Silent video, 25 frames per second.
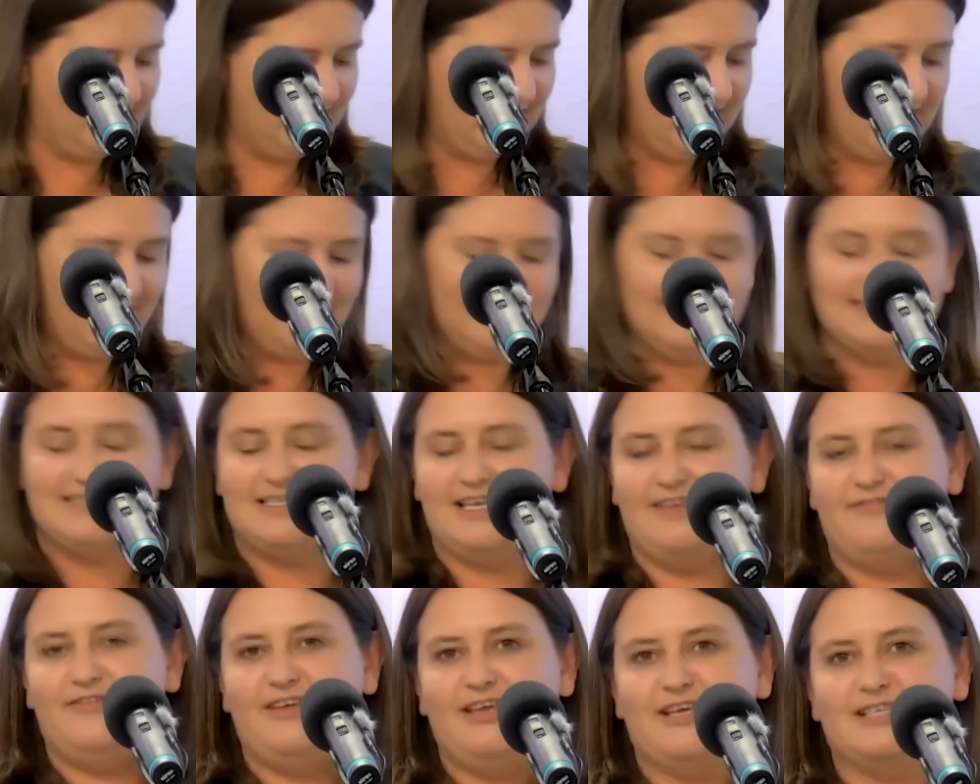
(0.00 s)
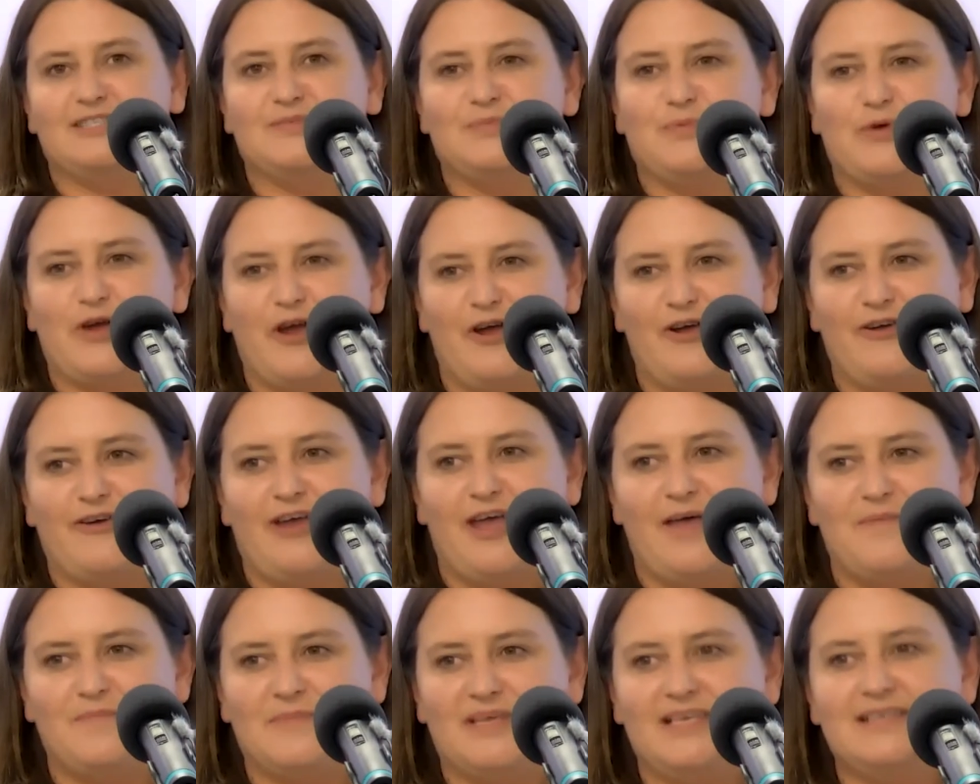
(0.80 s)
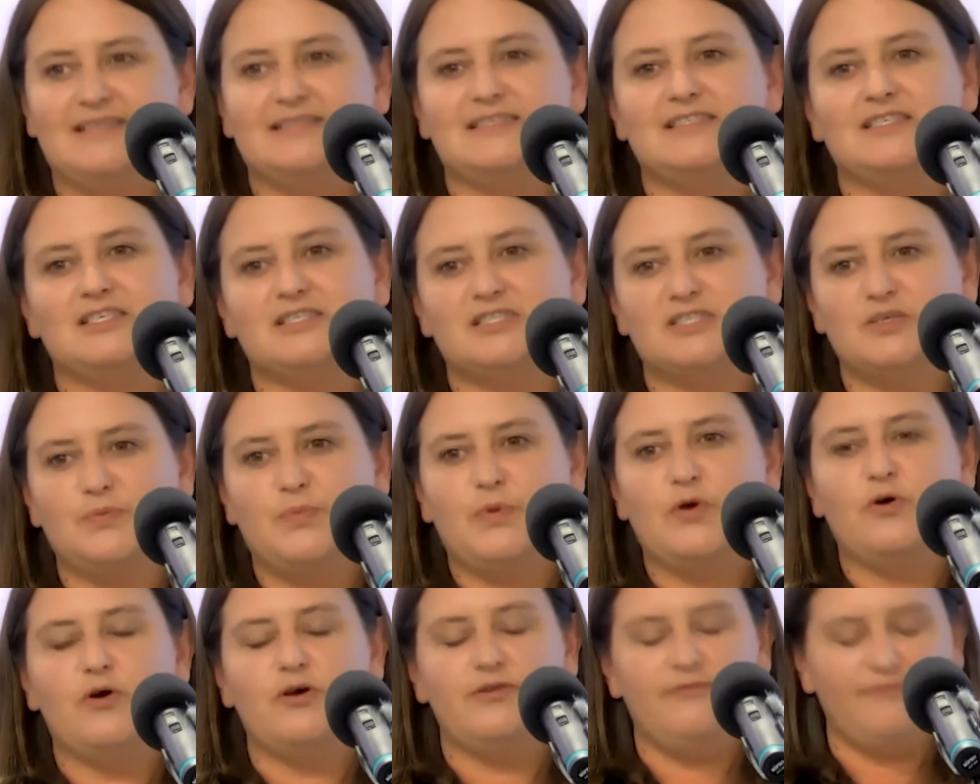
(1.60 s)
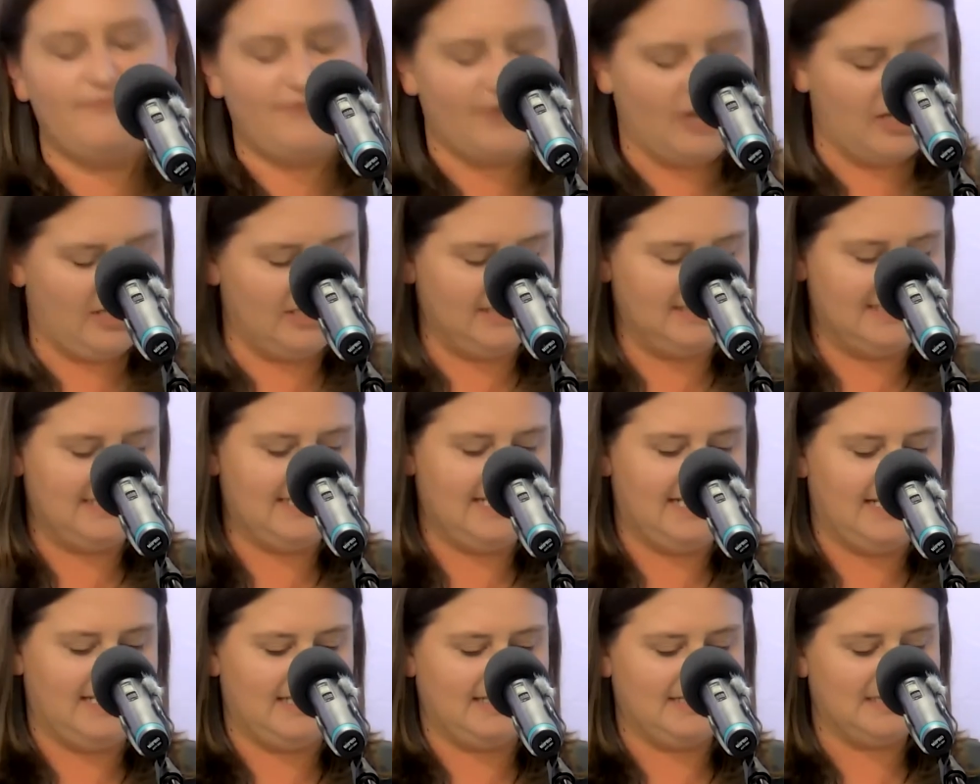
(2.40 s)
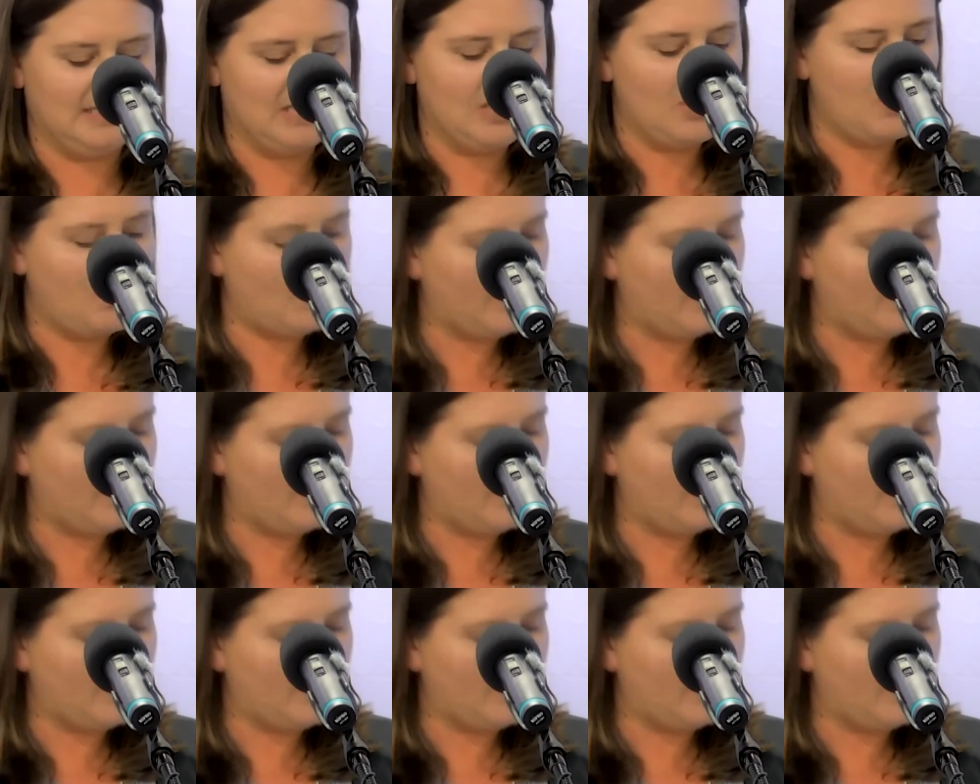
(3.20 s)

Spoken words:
in the CVS program is to support volunteers